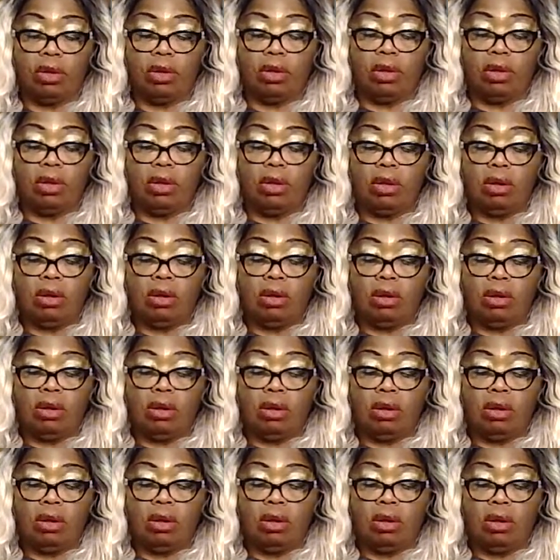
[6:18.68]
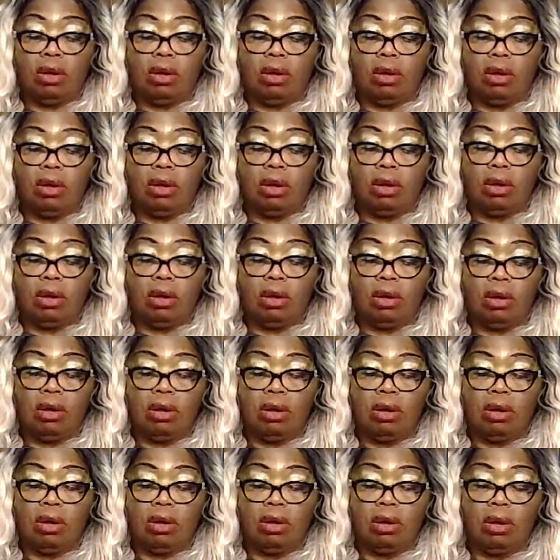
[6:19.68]

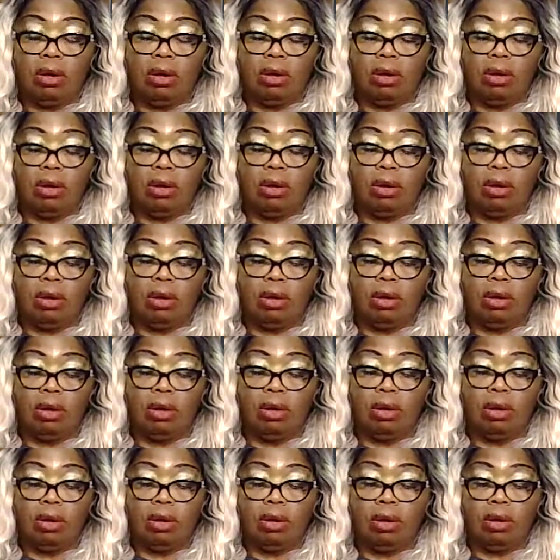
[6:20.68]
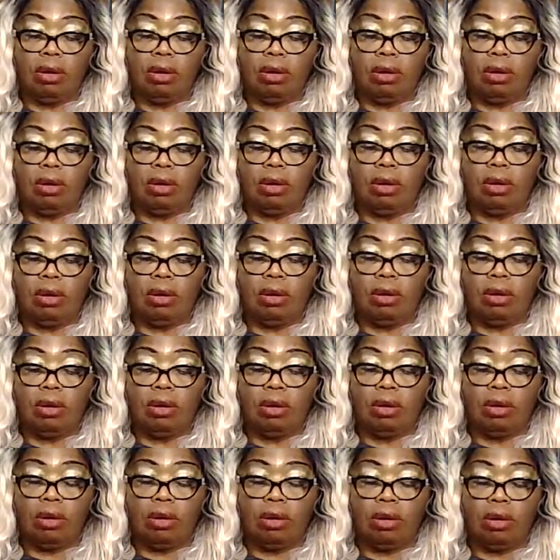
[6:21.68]

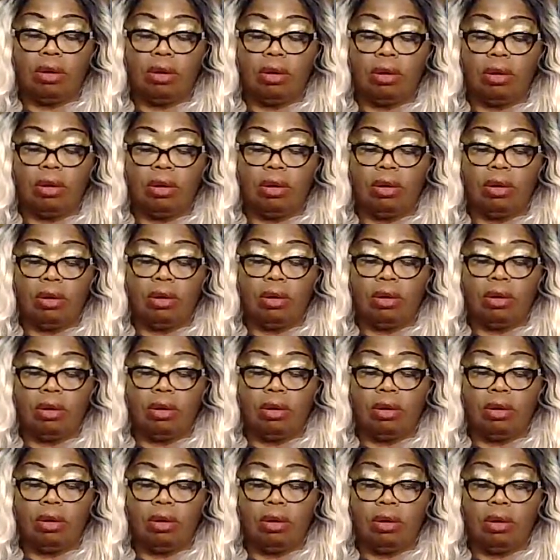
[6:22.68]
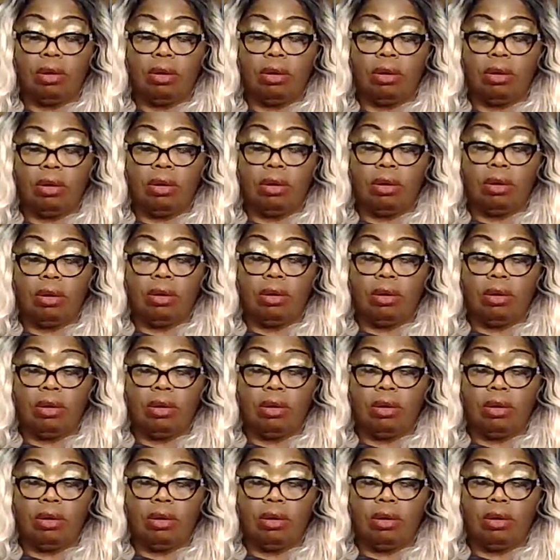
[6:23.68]
No one is speaking in this clip.